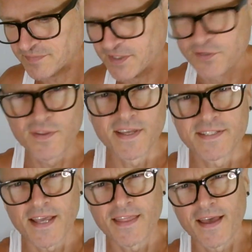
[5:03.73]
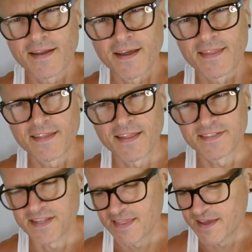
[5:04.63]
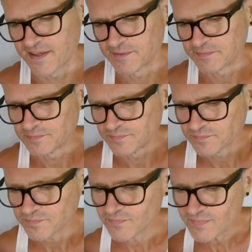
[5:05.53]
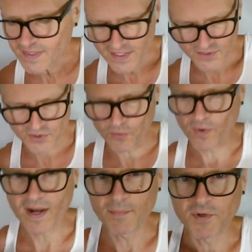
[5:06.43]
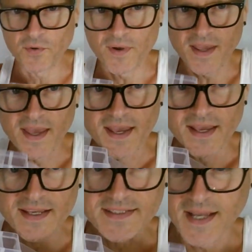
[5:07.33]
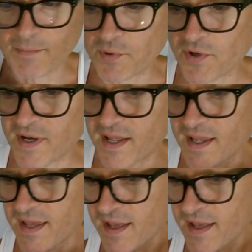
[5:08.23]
Do they say that? I think that's a thing. So what I'm doing is I'm putting